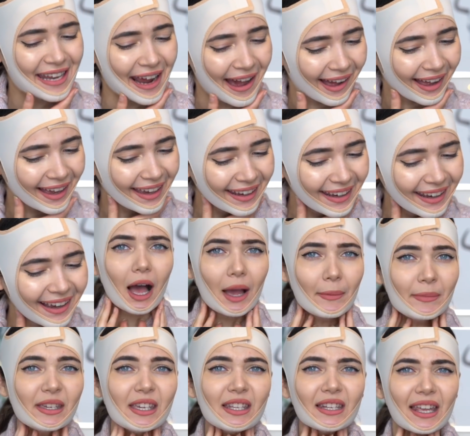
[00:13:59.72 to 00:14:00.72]
tight. I
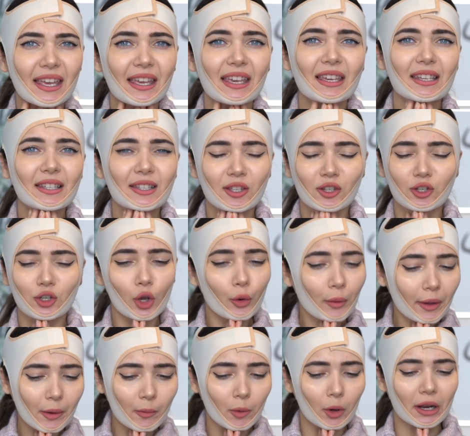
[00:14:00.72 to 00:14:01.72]
mean, it is
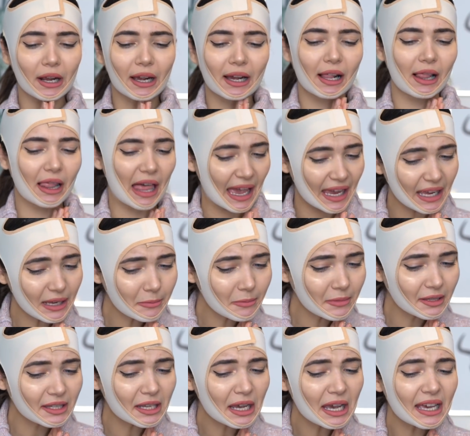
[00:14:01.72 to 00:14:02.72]
doing what it
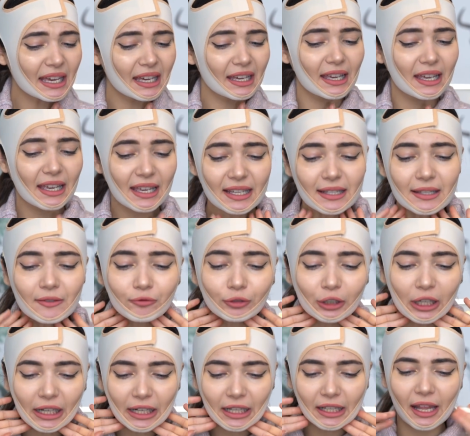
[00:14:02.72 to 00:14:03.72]
claims. It is
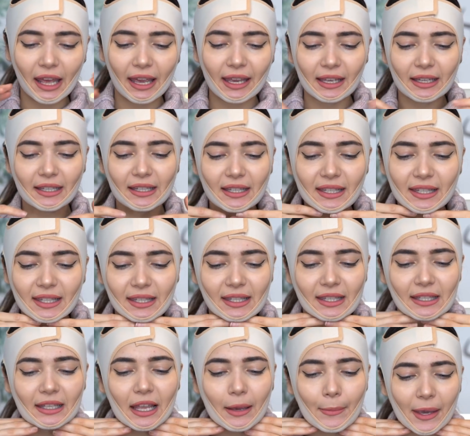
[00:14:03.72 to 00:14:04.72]
really like
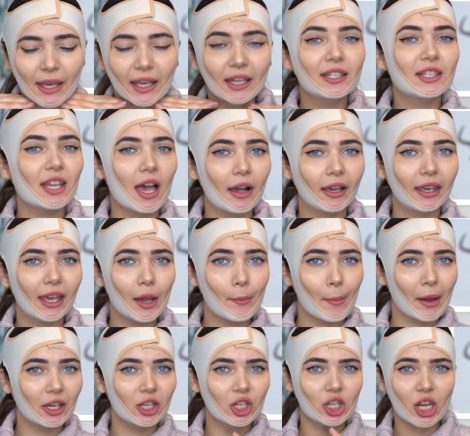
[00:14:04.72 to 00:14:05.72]
slimming and tucking
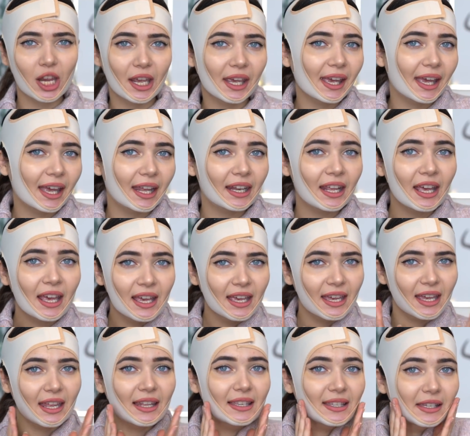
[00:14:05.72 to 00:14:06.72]
my chin.
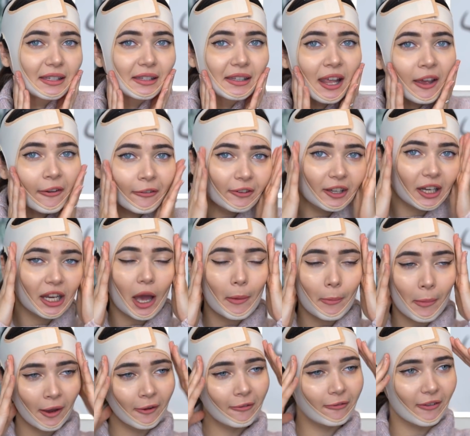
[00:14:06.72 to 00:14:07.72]
It's lifting
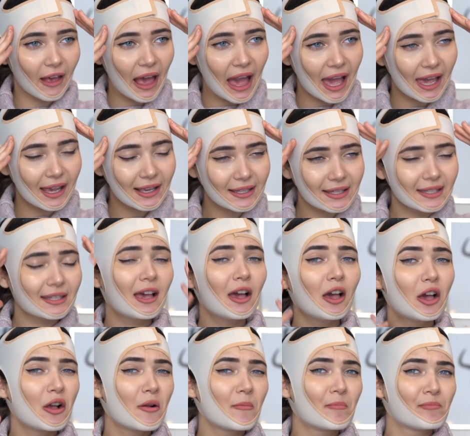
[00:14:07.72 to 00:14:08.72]
up my face.
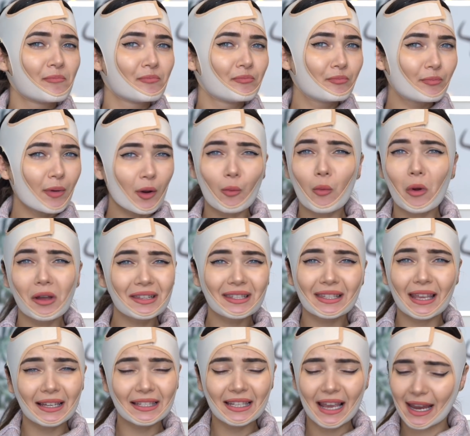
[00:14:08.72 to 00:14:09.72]
But once
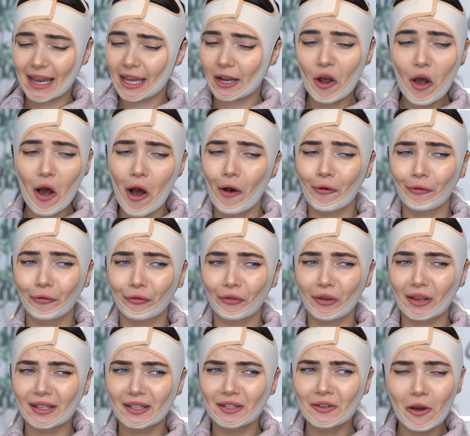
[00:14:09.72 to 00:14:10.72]
I take it off,
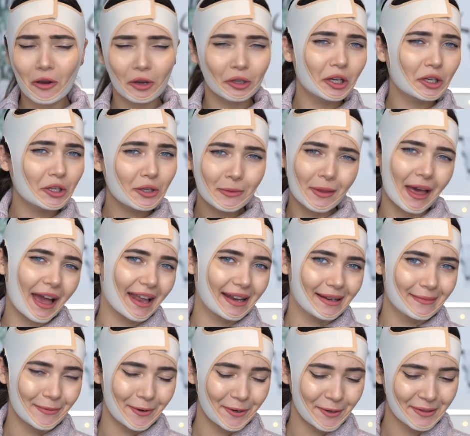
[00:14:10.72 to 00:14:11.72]
it's not gonna do that
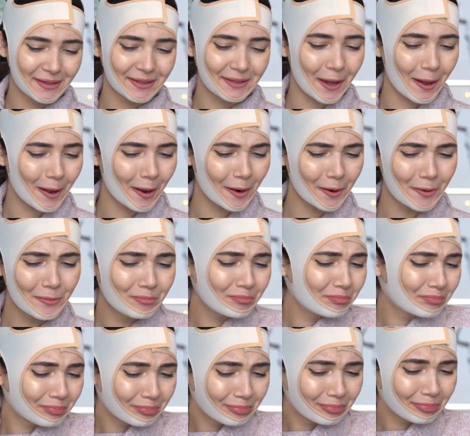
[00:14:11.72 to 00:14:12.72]
anymore. So I don't
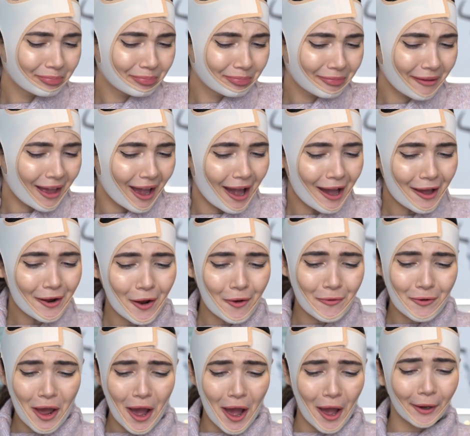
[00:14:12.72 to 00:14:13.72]

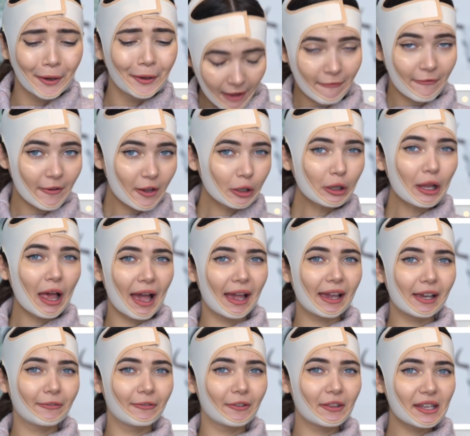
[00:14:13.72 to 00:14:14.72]
know. I feel
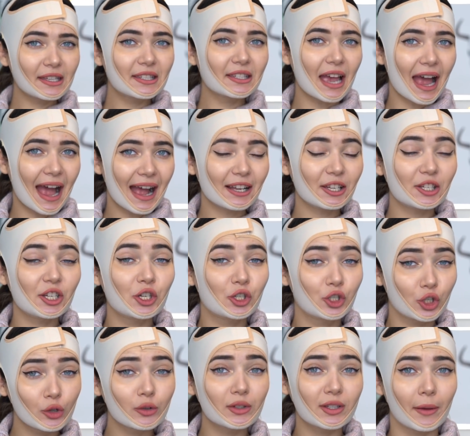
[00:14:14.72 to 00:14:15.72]
like for this to actually
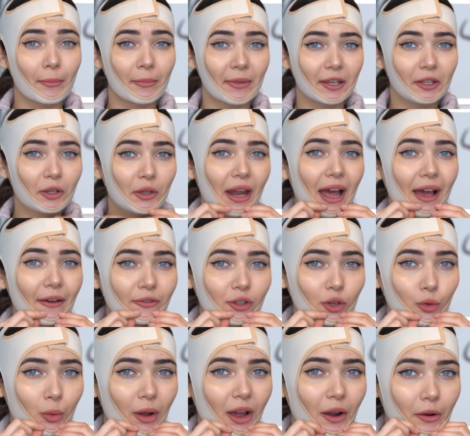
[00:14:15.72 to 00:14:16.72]
do something, you'd have
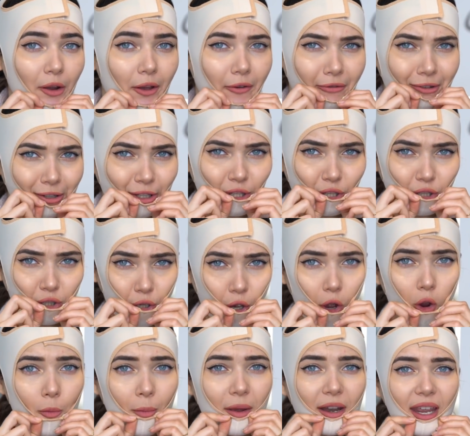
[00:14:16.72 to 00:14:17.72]
to wear it for
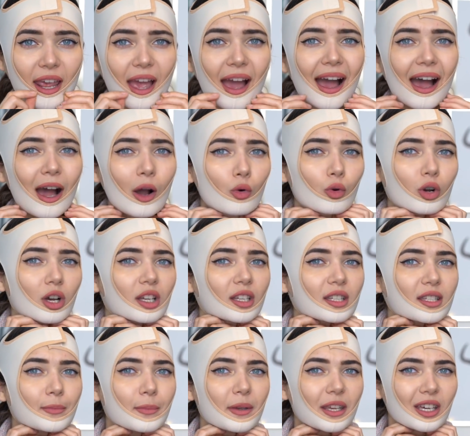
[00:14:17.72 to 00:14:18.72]
so many
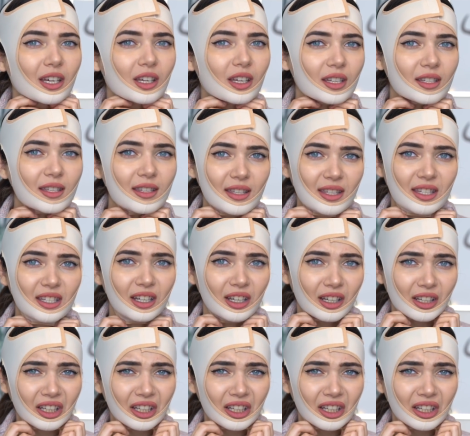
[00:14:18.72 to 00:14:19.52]
hours, because